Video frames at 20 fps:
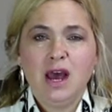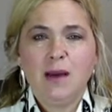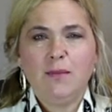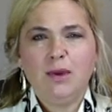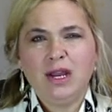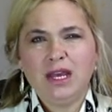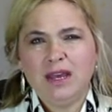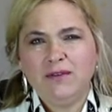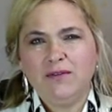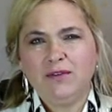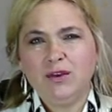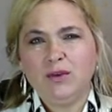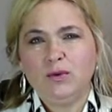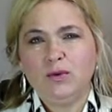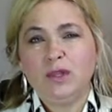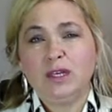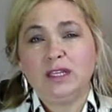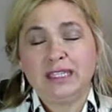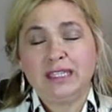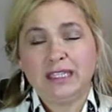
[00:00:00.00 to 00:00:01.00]
I'm going to give
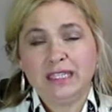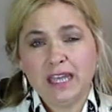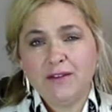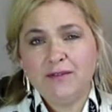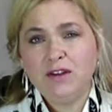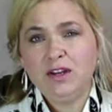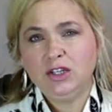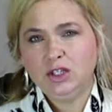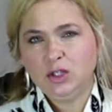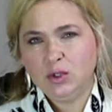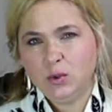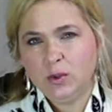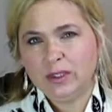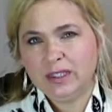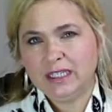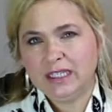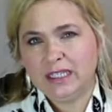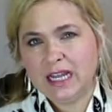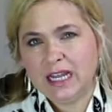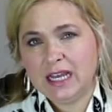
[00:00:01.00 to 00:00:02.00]
you the 7
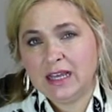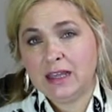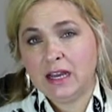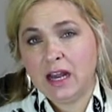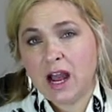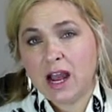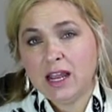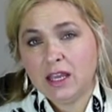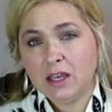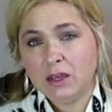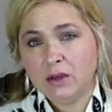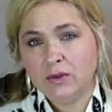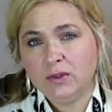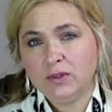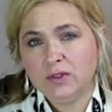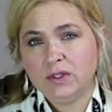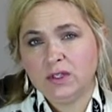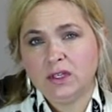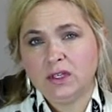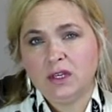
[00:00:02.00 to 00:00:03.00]
tools today that I
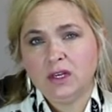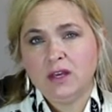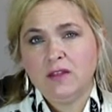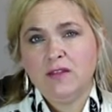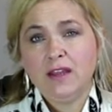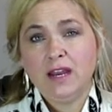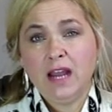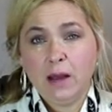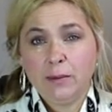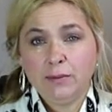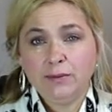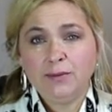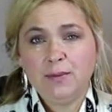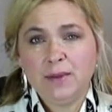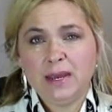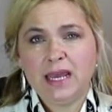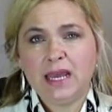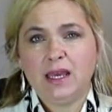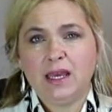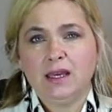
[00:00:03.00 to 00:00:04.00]
used that helped
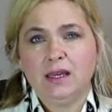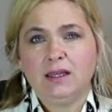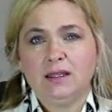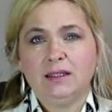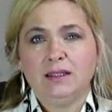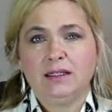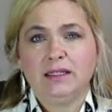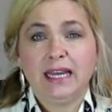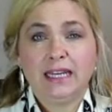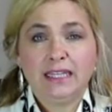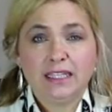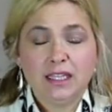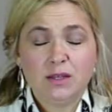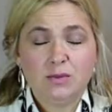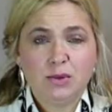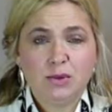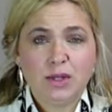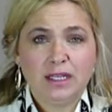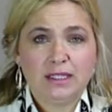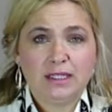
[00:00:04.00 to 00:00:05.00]
me get to
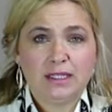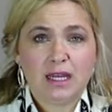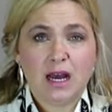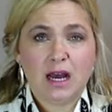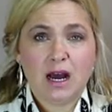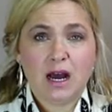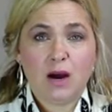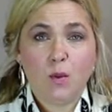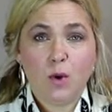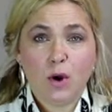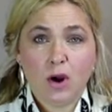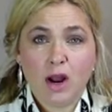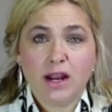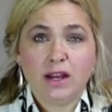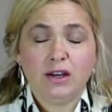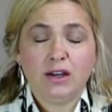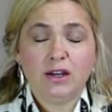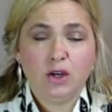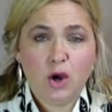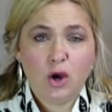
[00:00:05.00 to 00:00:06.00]
the place where I
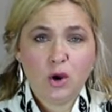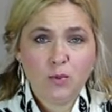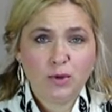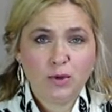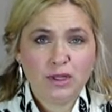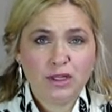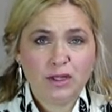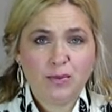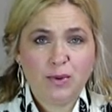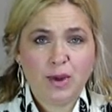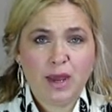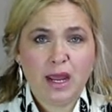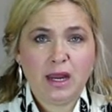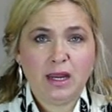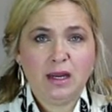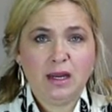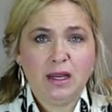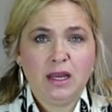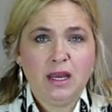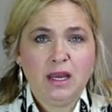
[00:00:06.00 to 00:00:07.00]
could cope with the
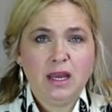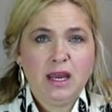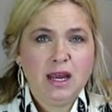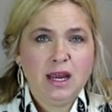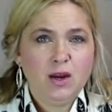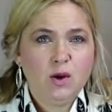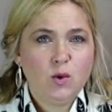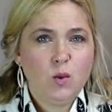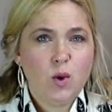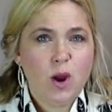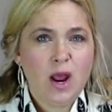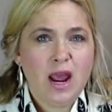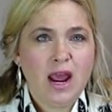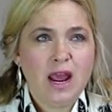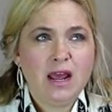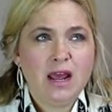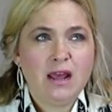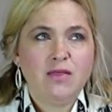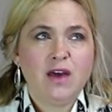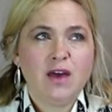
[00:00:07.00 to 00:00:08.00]
pain in a
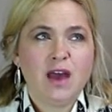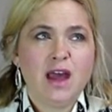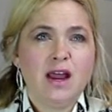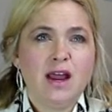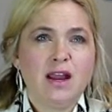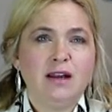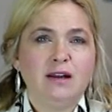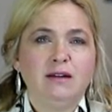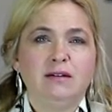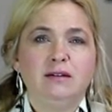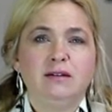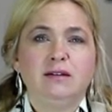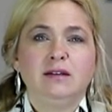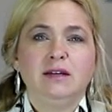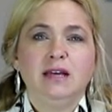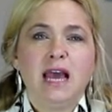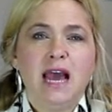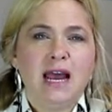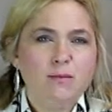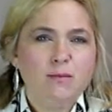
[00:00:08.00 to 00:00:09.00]
way that
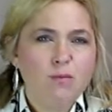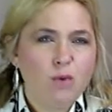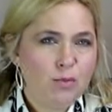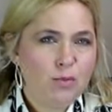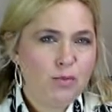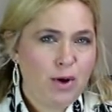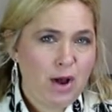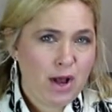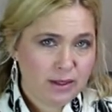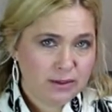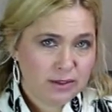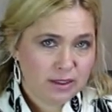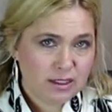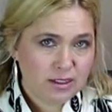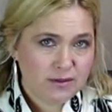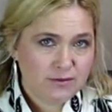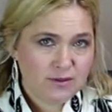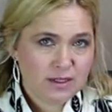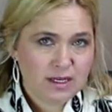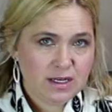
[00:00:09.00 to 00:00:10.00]
had more
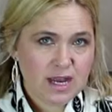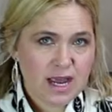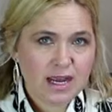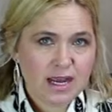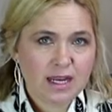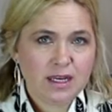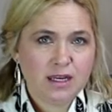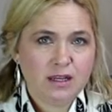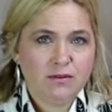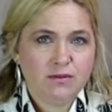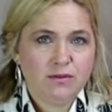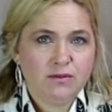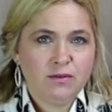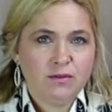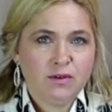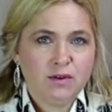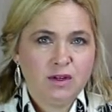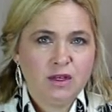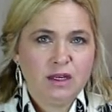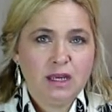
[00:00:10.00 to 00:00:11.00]
positive than negative.
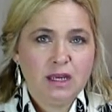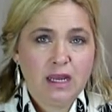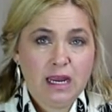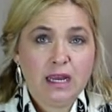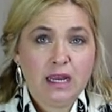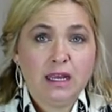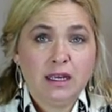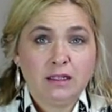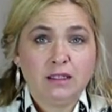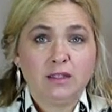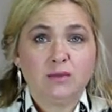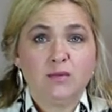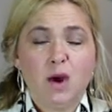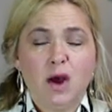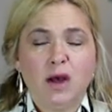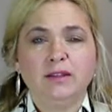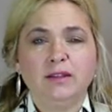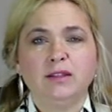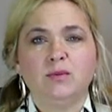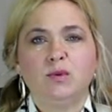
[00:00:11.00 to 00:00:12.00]
It is
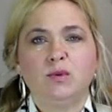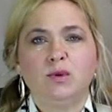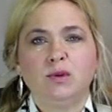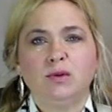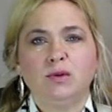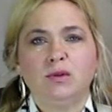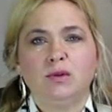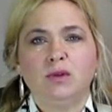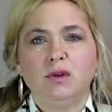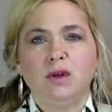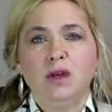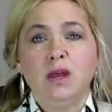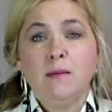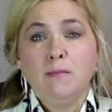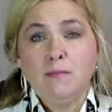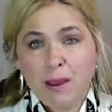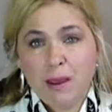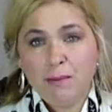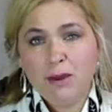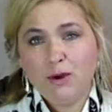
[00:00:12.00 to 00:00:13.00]
possible.
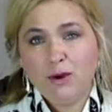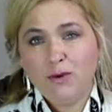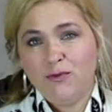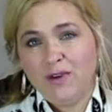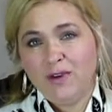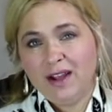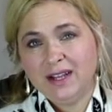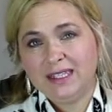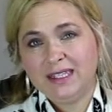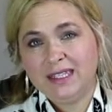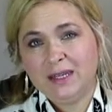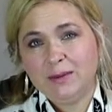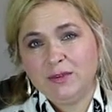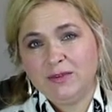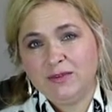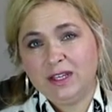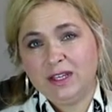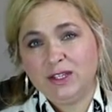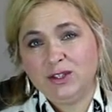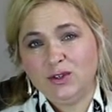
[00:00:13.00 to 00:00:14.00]
Maybe you'll find some
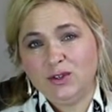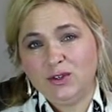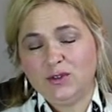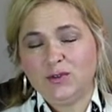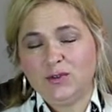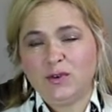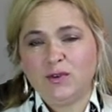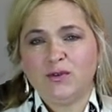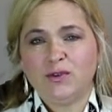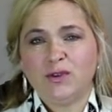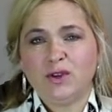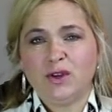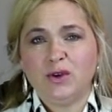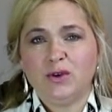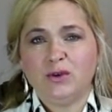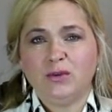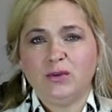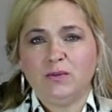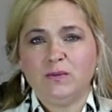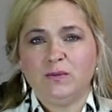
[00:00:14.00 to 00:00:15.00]
of these useful for
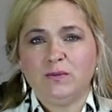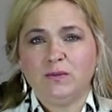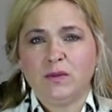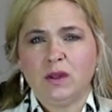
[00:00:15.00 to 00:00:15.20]
you.